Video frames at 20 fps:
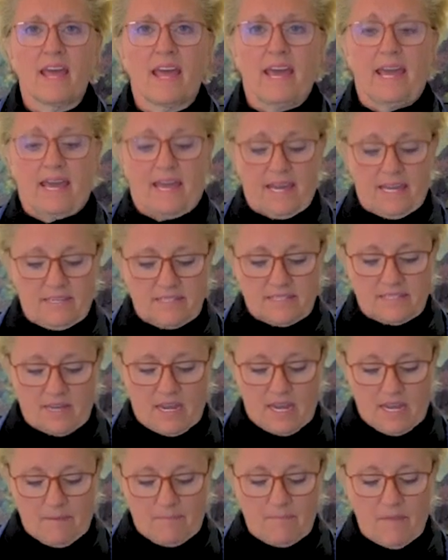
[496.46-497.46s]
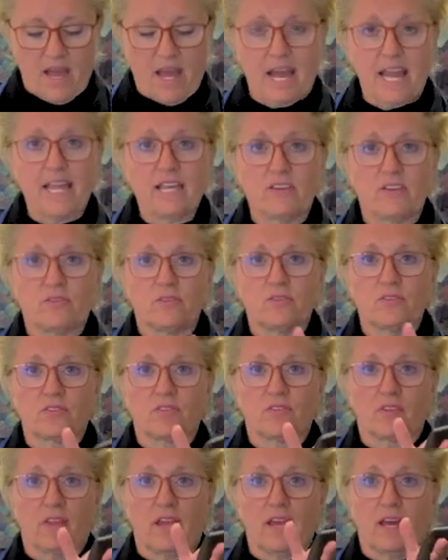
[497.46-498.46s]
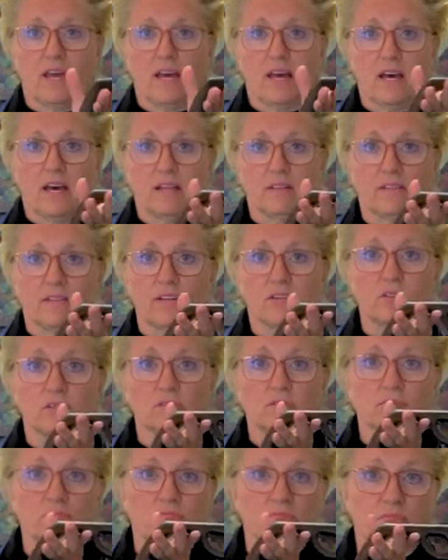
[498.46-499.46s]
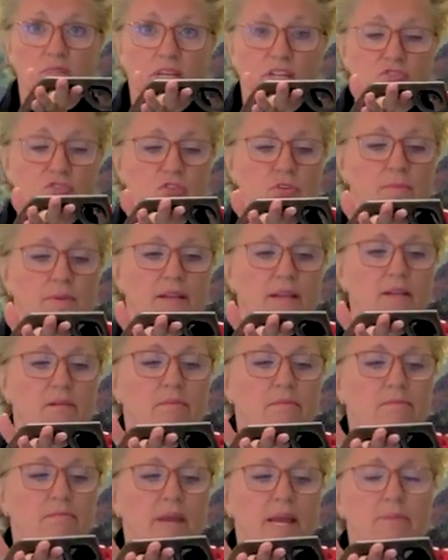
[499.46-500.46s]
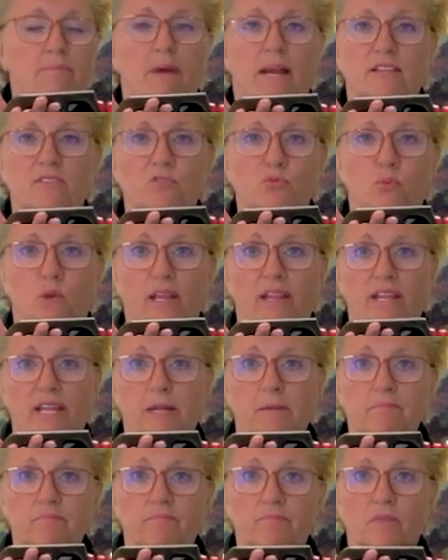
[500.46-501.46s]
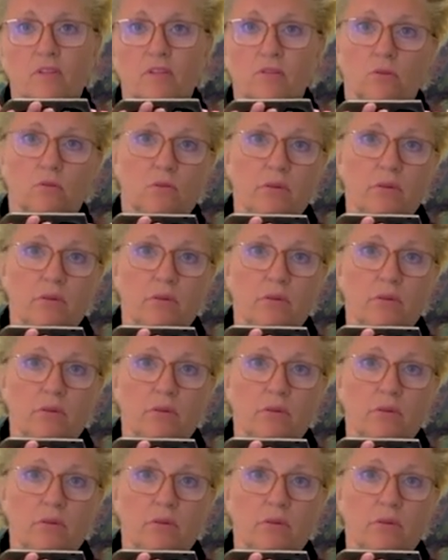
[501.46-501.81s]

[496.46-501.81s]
and I use a little instrument made by Zwilling, who